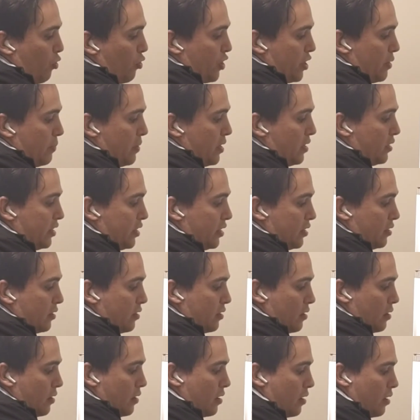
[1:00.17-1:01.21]
40 million,
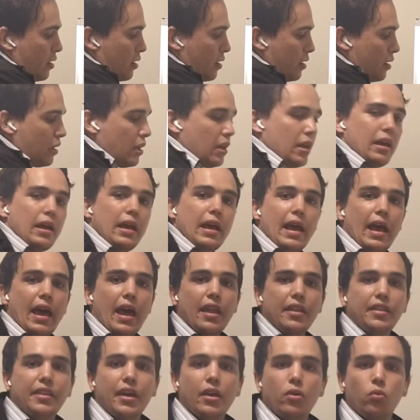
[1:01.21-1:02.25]

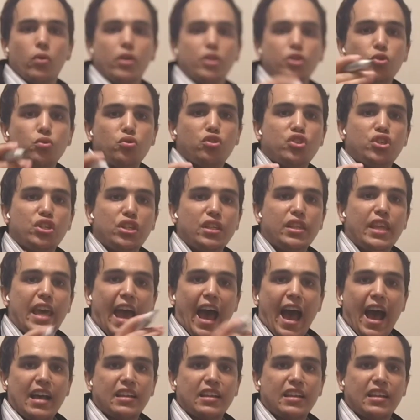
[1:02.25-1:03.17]
and then when you see the